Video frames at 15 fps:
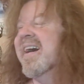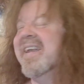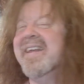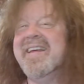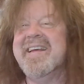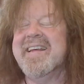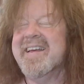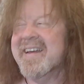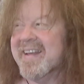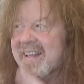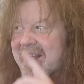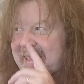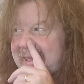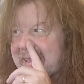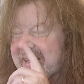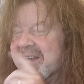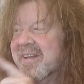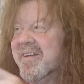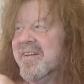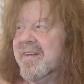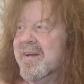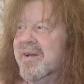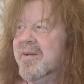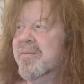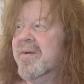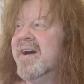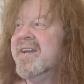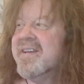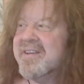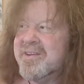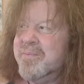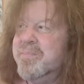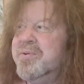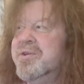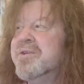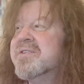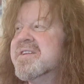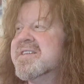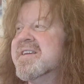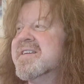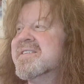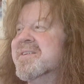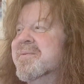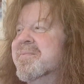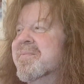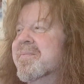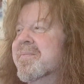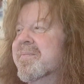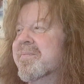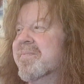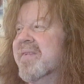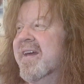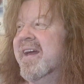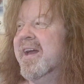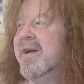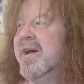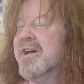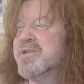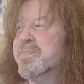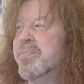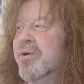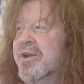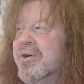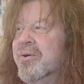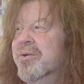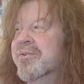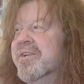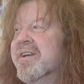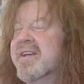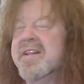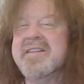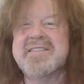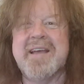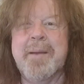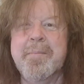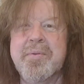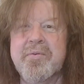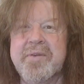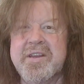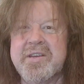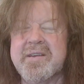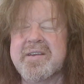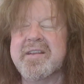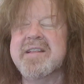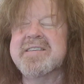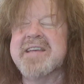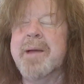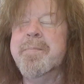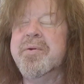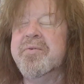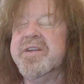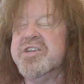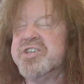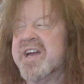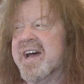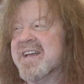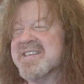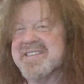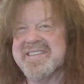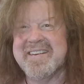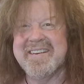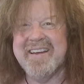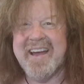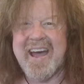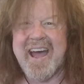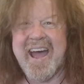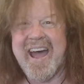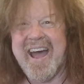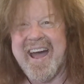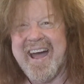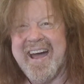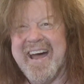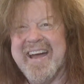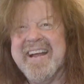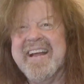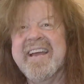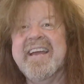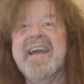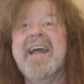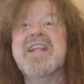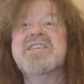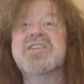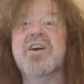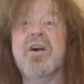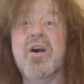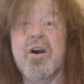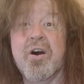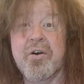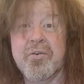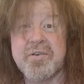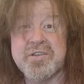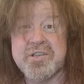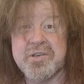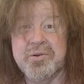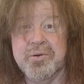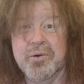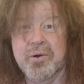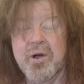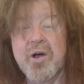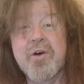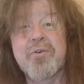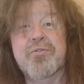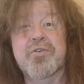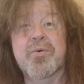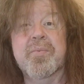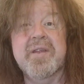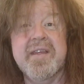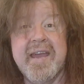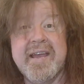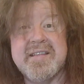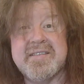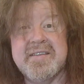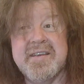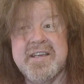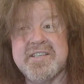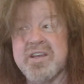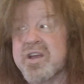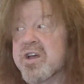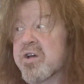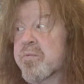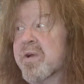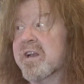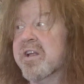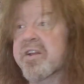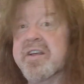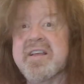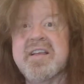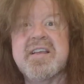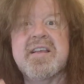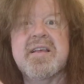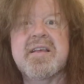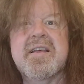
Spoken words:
And my computer system has put it under contemporary jazz. It's a horror score from the 80s with a lot of